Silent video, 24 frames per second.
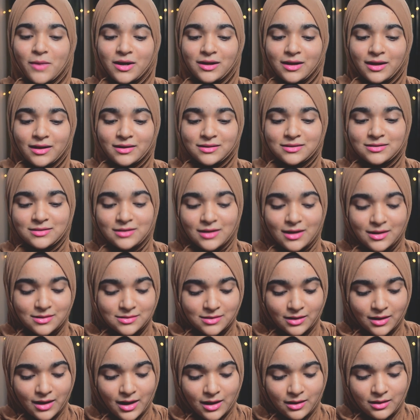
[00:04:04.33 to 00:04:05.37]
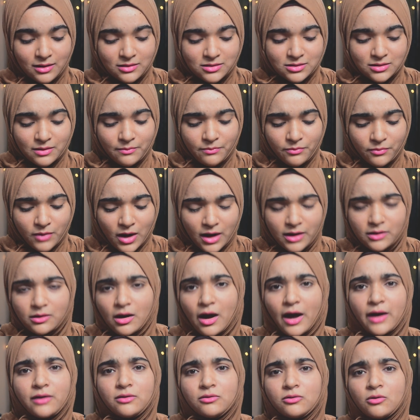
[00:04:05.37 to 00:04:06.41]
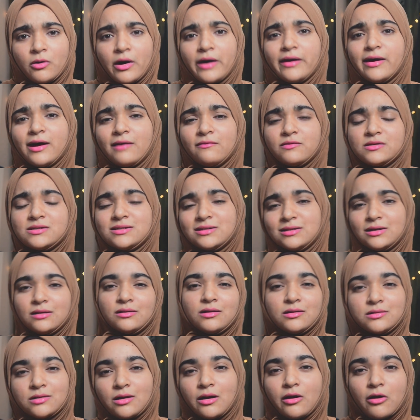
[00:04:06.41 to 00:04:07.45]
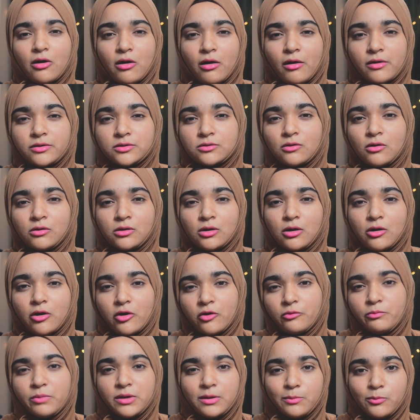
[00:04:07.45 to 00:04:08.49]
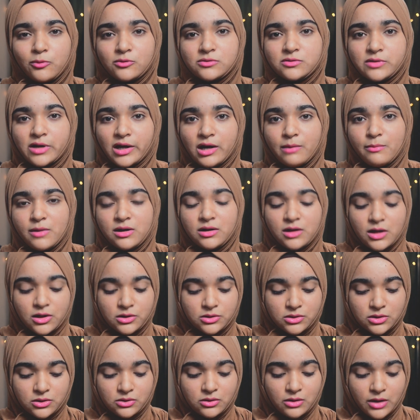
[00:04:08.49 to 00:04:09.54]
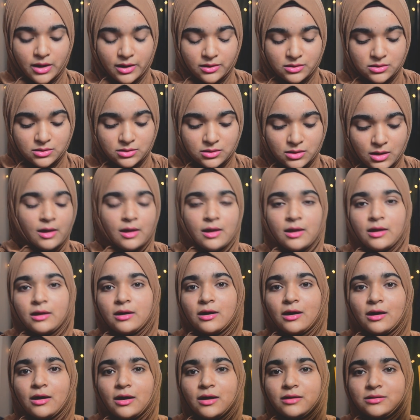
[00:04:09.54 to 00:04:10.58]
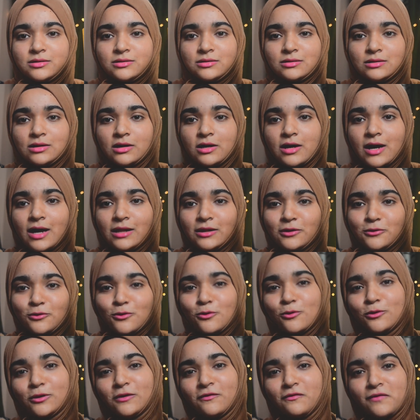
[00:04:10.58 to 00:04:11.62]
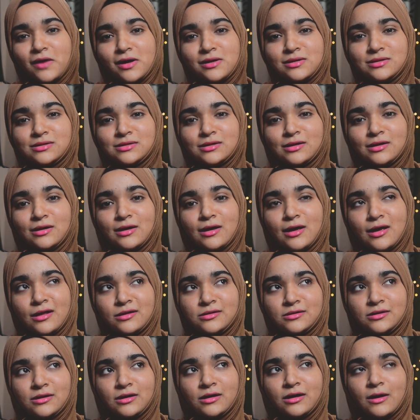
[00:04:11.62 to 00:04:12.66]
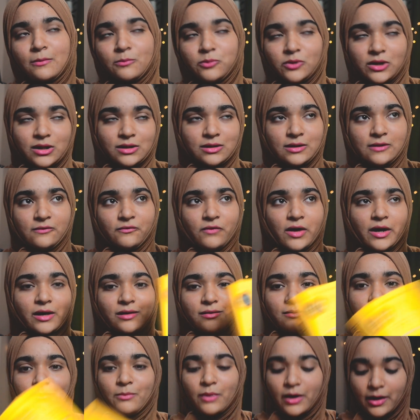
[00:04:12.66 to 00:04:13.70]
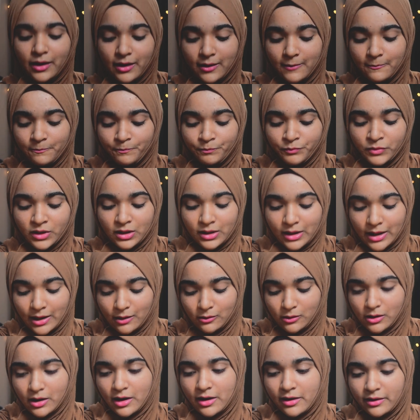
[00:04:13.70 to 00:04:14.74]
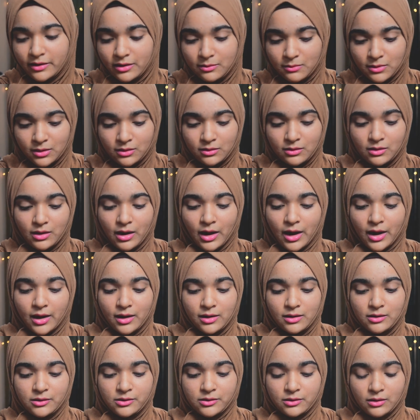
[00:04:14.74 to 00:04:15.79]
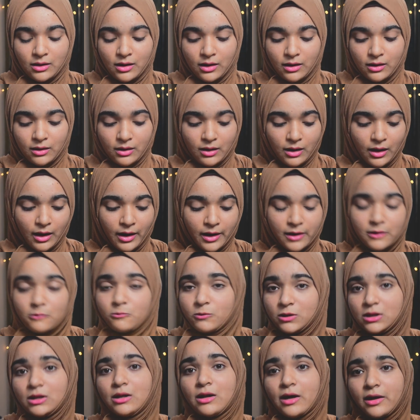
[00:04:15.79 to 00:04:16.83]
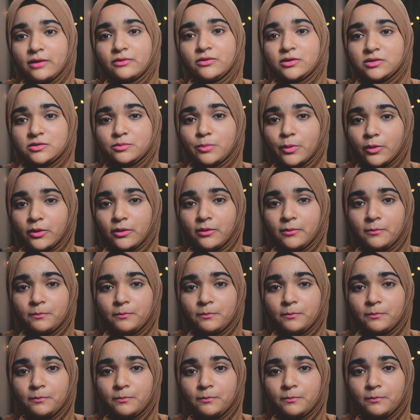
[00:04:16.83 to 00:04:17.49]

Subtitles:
list is, again, it's I don't know, I haven't seen it a lot on a lot of people's recommendation list. It's Eleanor Oliphant Is Completely Fine by Gail Honeyman, and I really like this book.